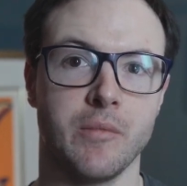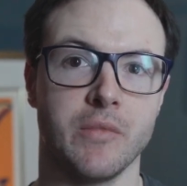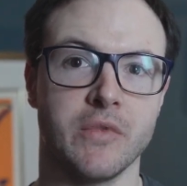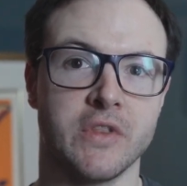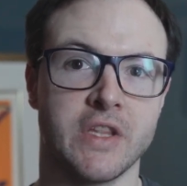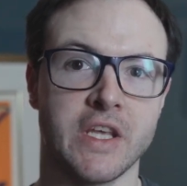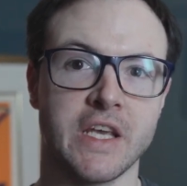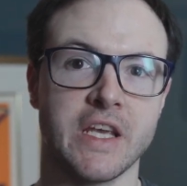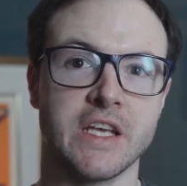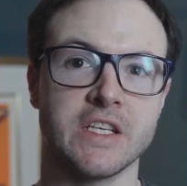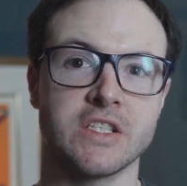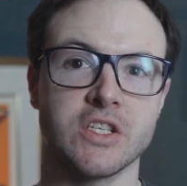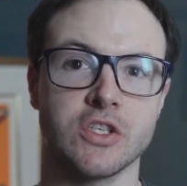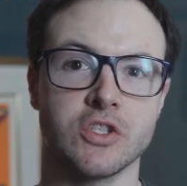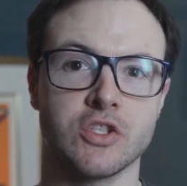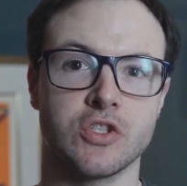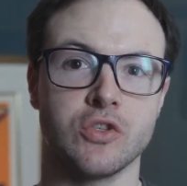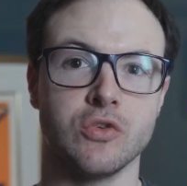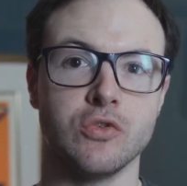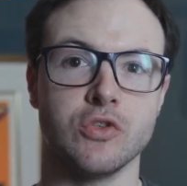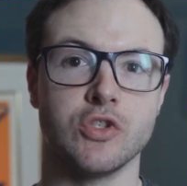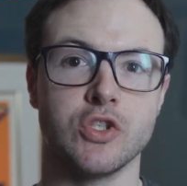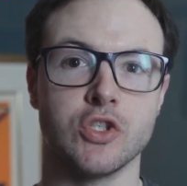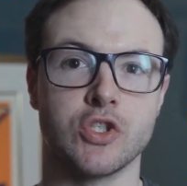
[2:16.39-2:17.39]
These, as
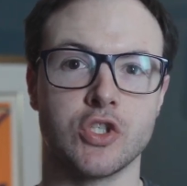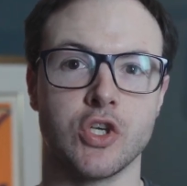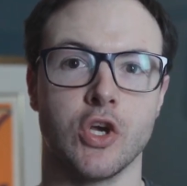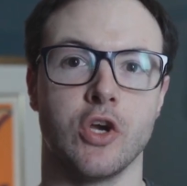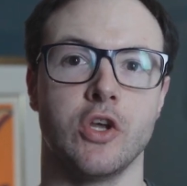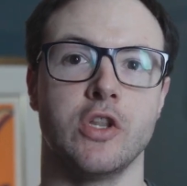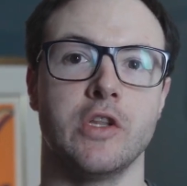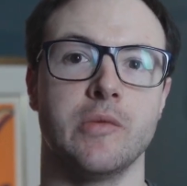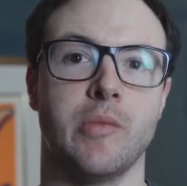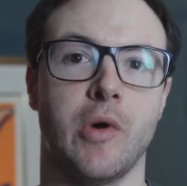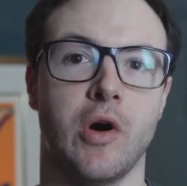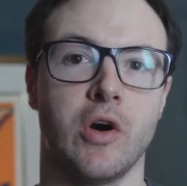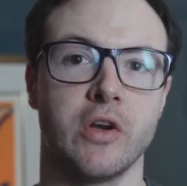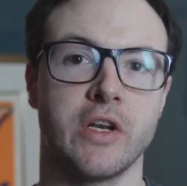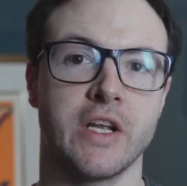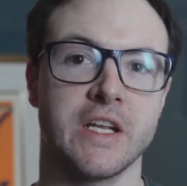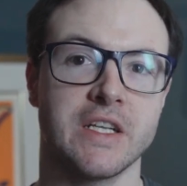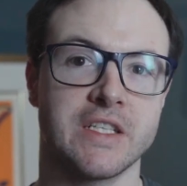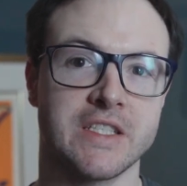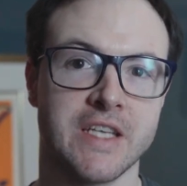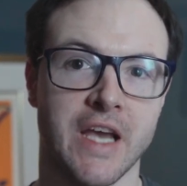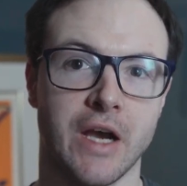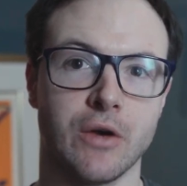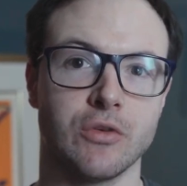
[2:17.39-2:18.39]
soon as you turn them on,
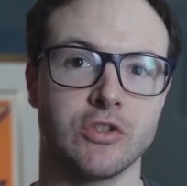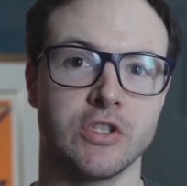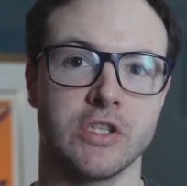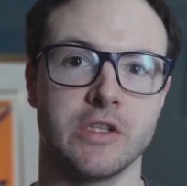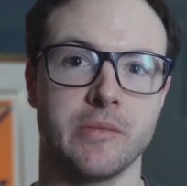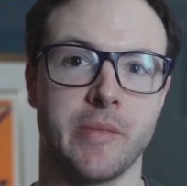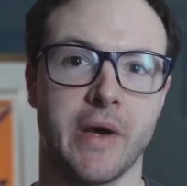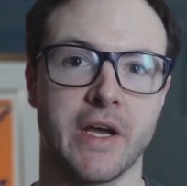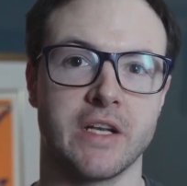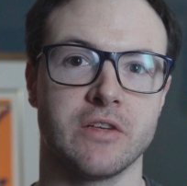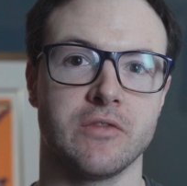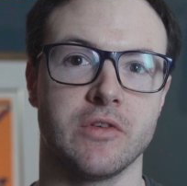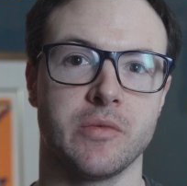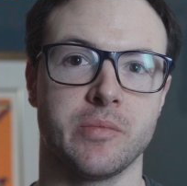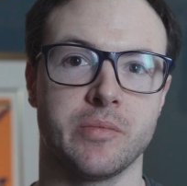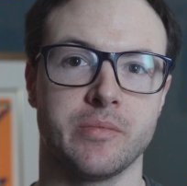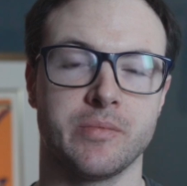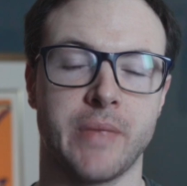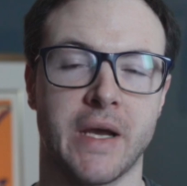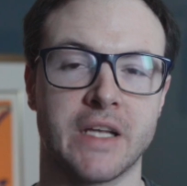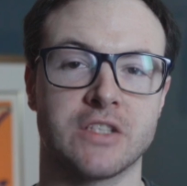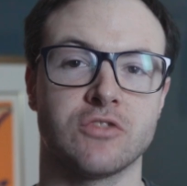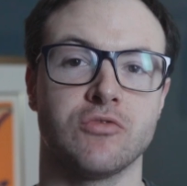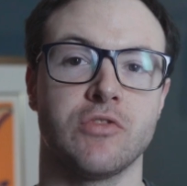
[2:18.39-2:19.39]
it tells you the
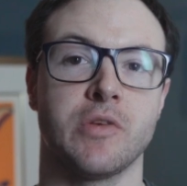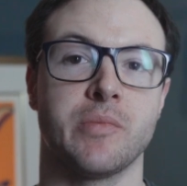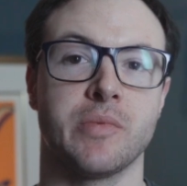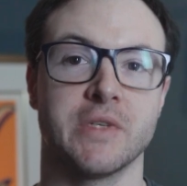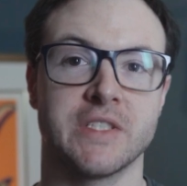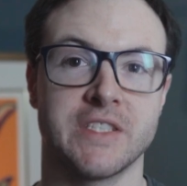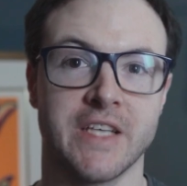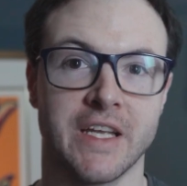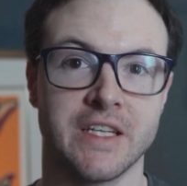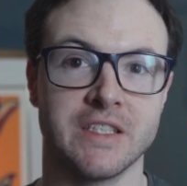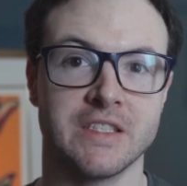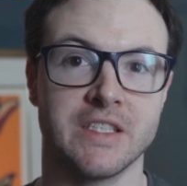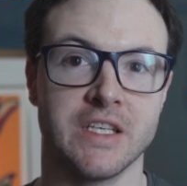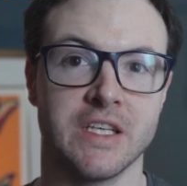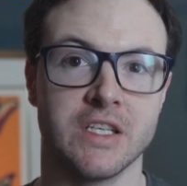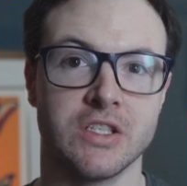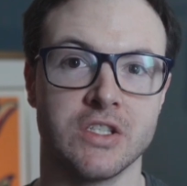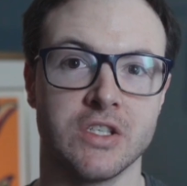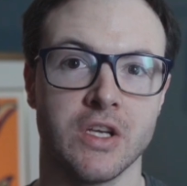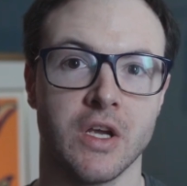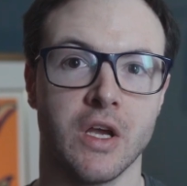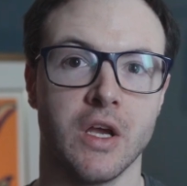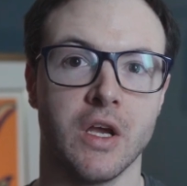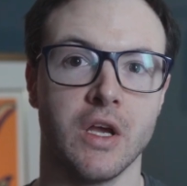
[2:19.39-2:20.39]
battery
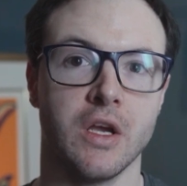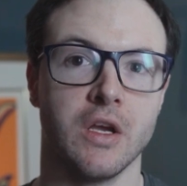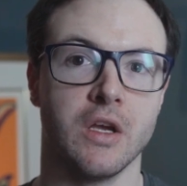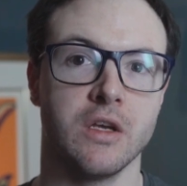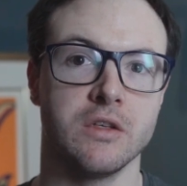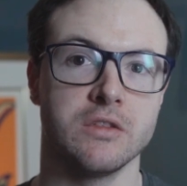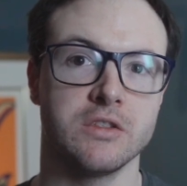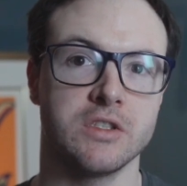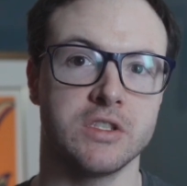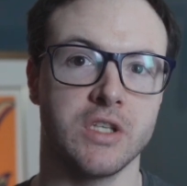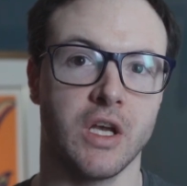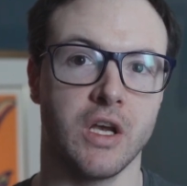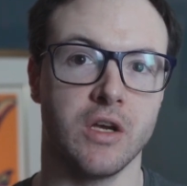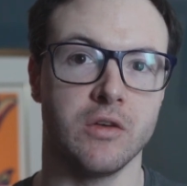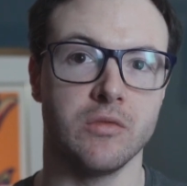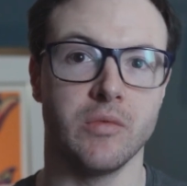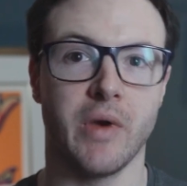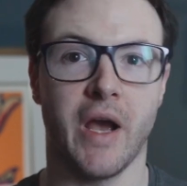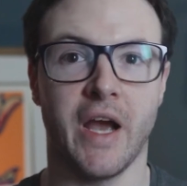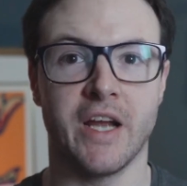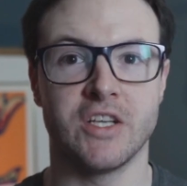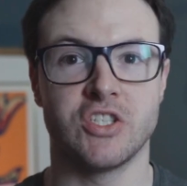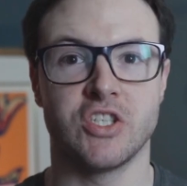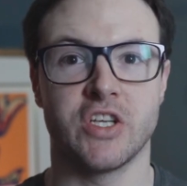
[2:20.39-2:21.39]
percentage. So
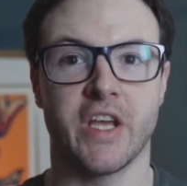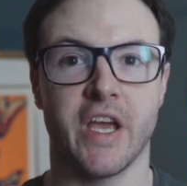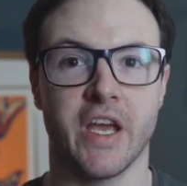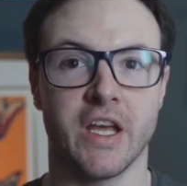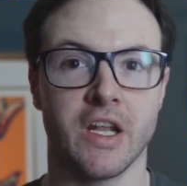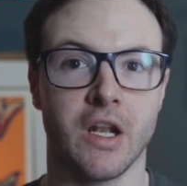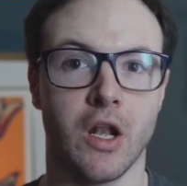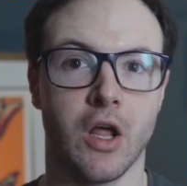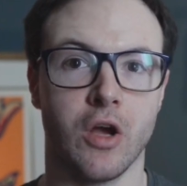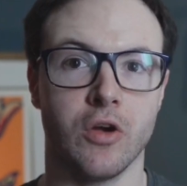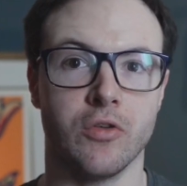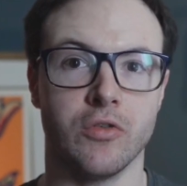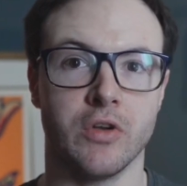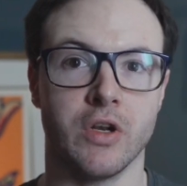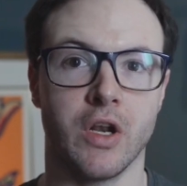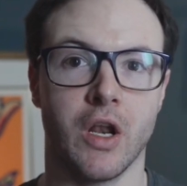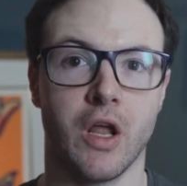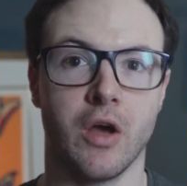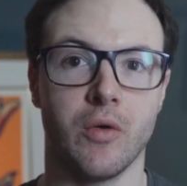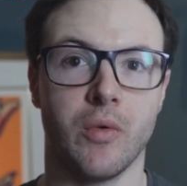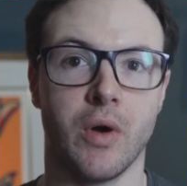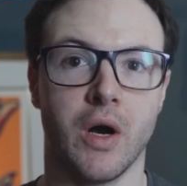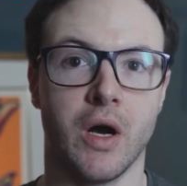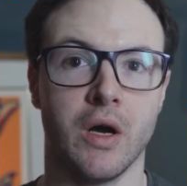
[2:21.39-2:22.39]
as you're getting lower and
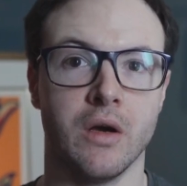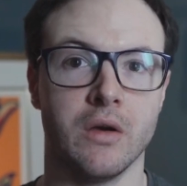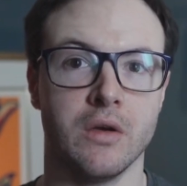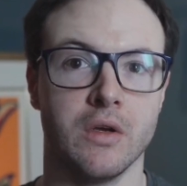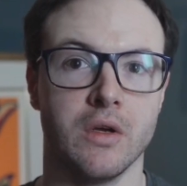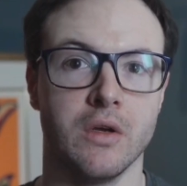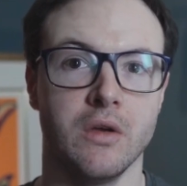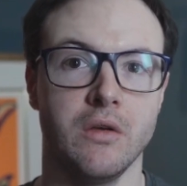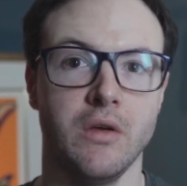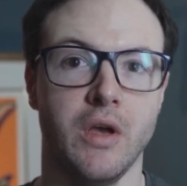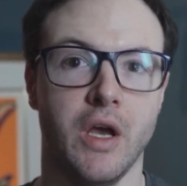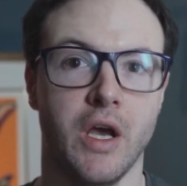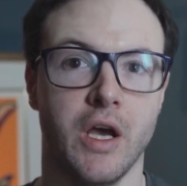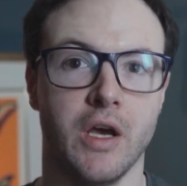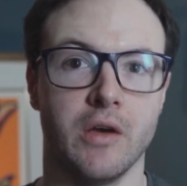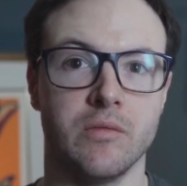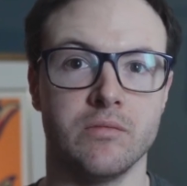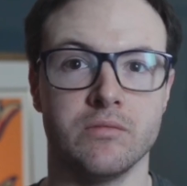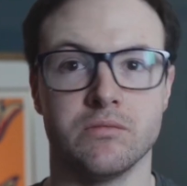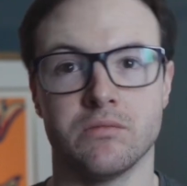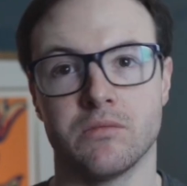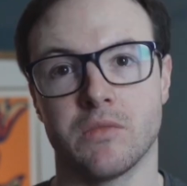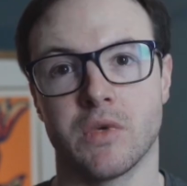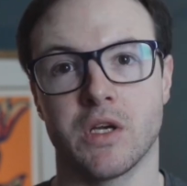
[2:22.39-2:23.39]
lower,
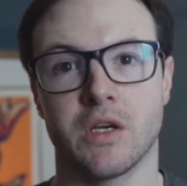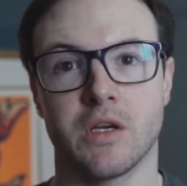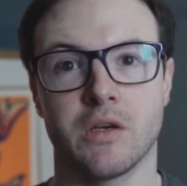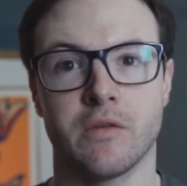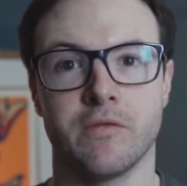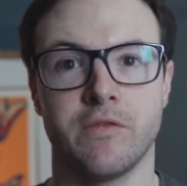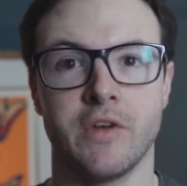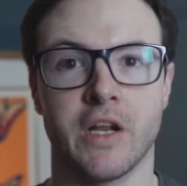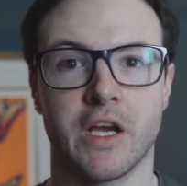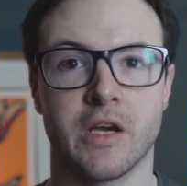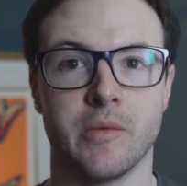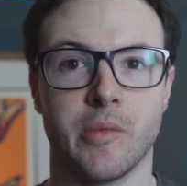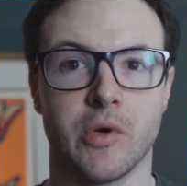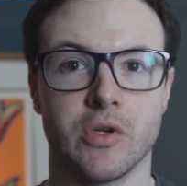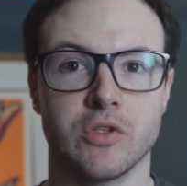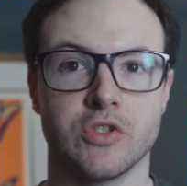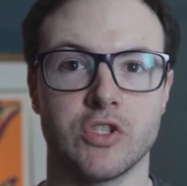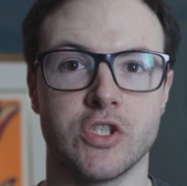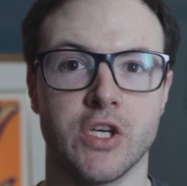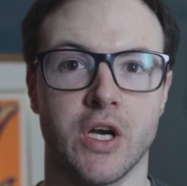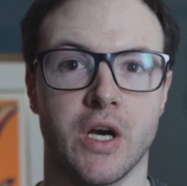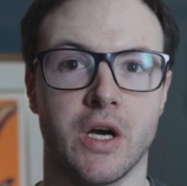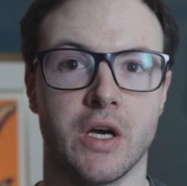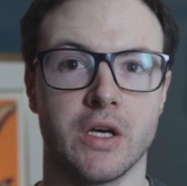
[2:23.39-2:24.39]
flick them on
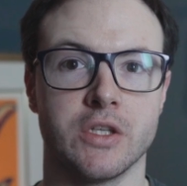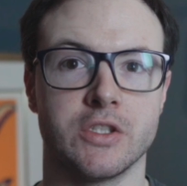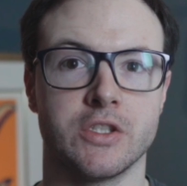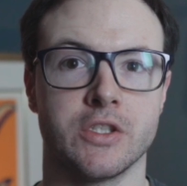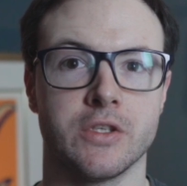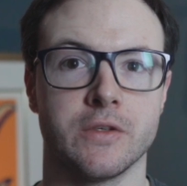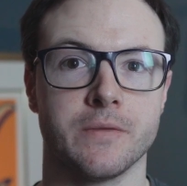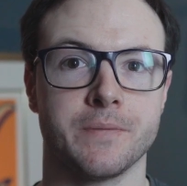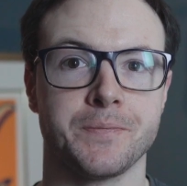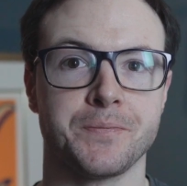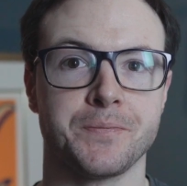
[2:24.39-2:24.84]
charge.